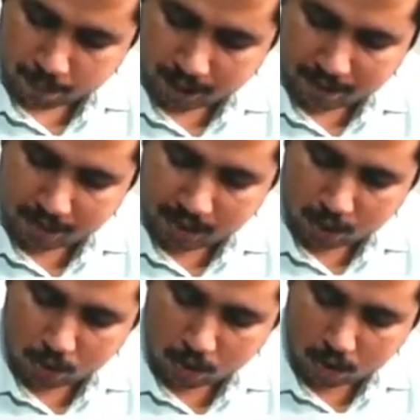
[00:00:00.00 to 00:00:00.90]
I will
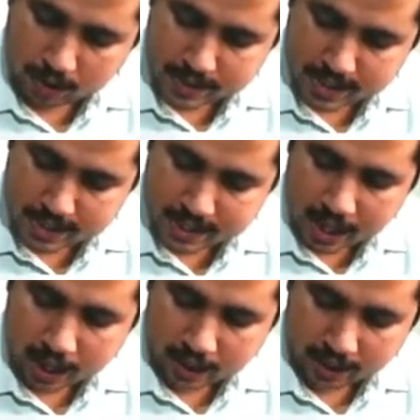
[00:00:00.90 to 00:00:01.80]
now call this as
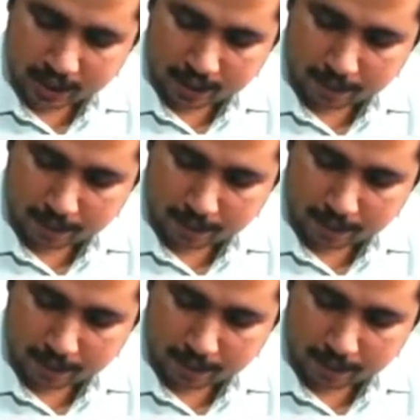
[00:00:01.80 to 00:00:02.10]
RE.